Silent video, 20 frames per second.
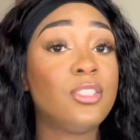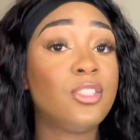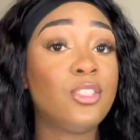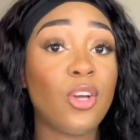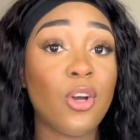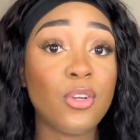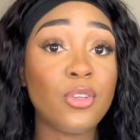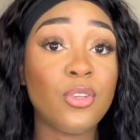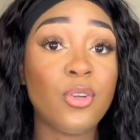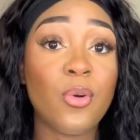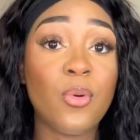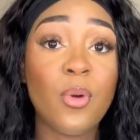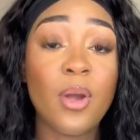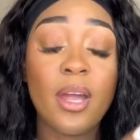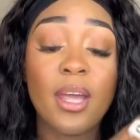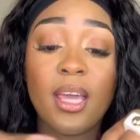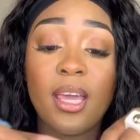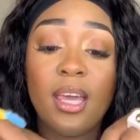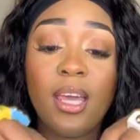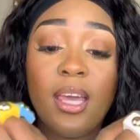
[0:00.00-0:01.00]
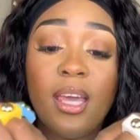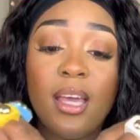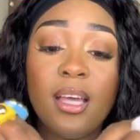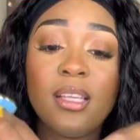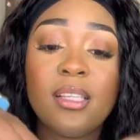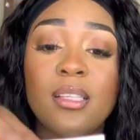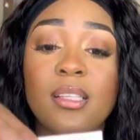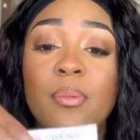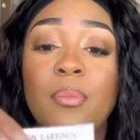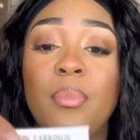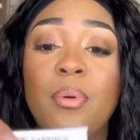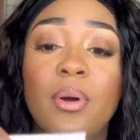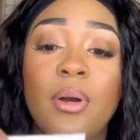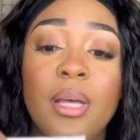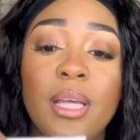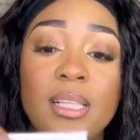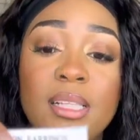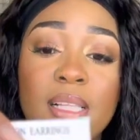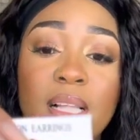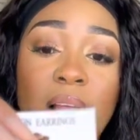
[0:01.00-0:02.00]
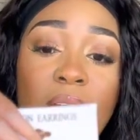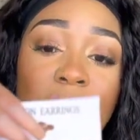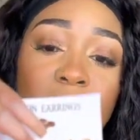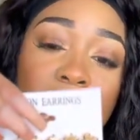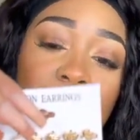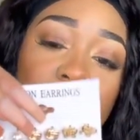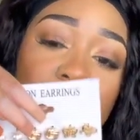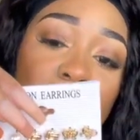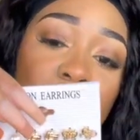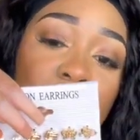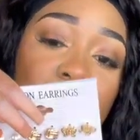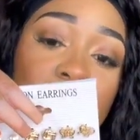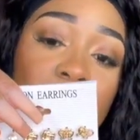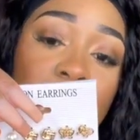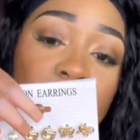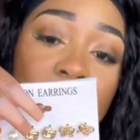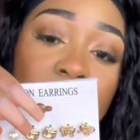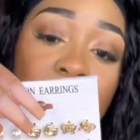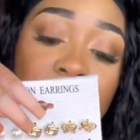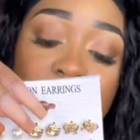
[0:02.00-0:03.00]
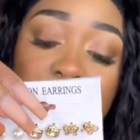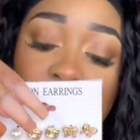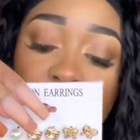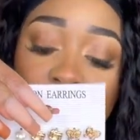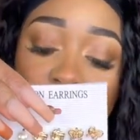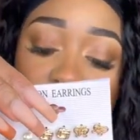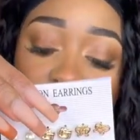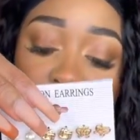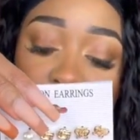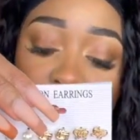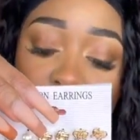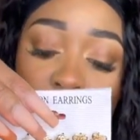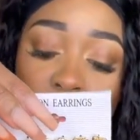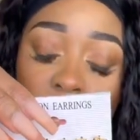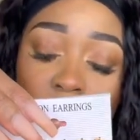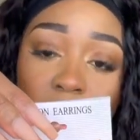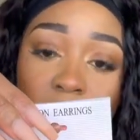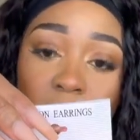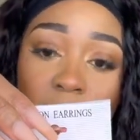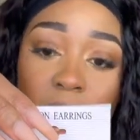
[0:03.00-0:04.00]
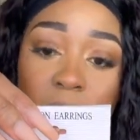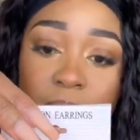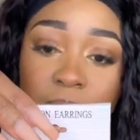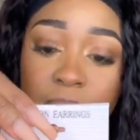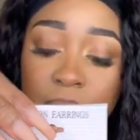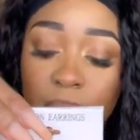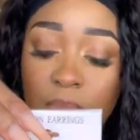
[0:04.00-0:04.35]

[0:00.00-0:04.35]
don't know where it is. But it's like, it looks a little bit like this, but smaller.